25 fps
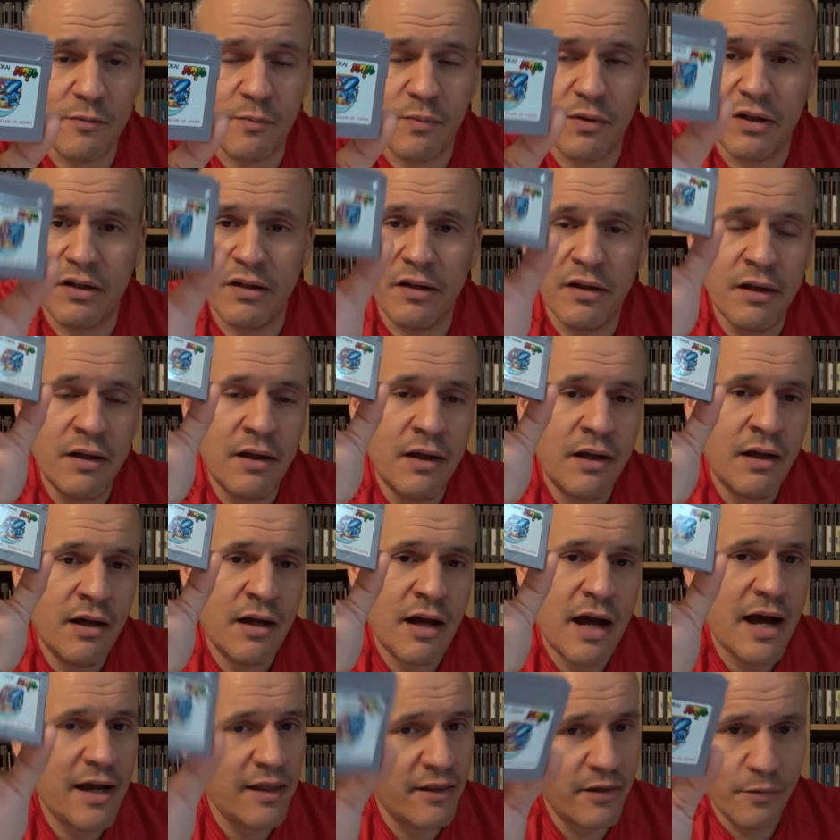But
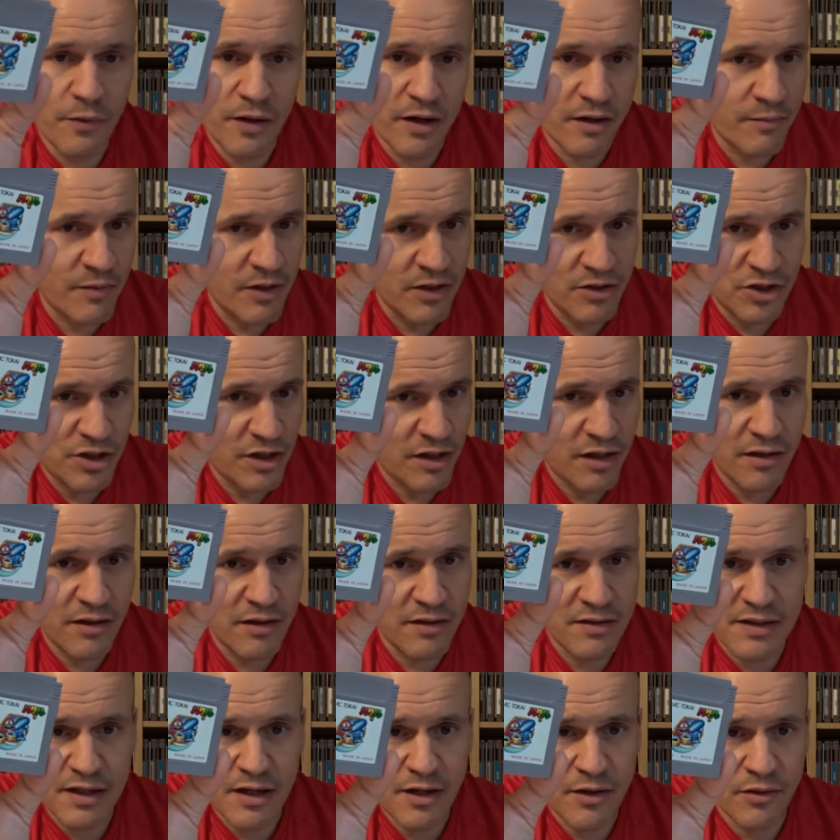highly recommend checking
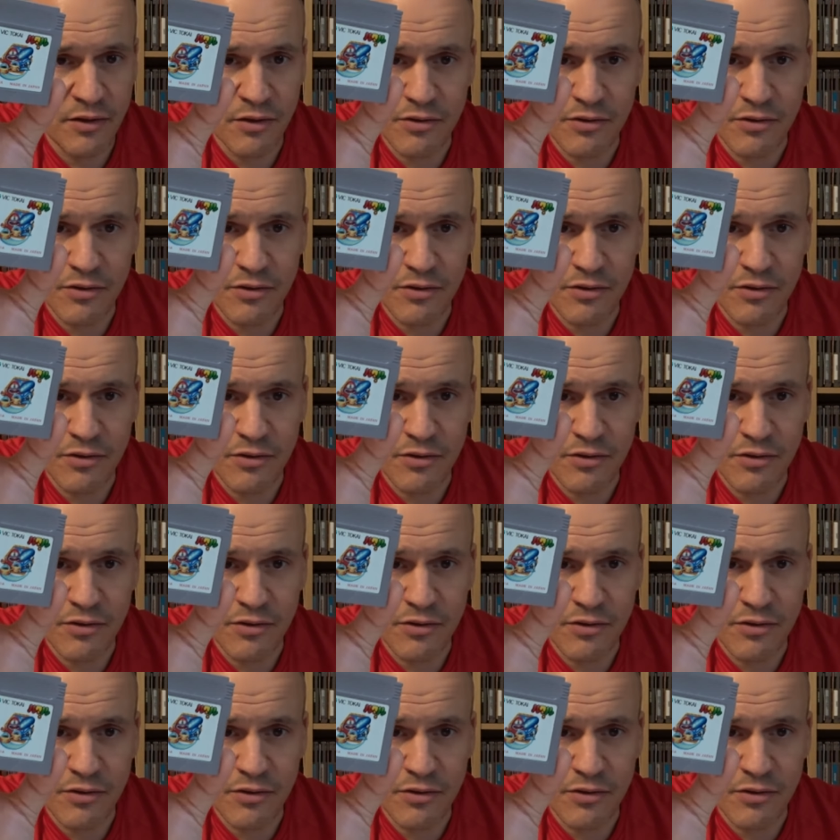this out.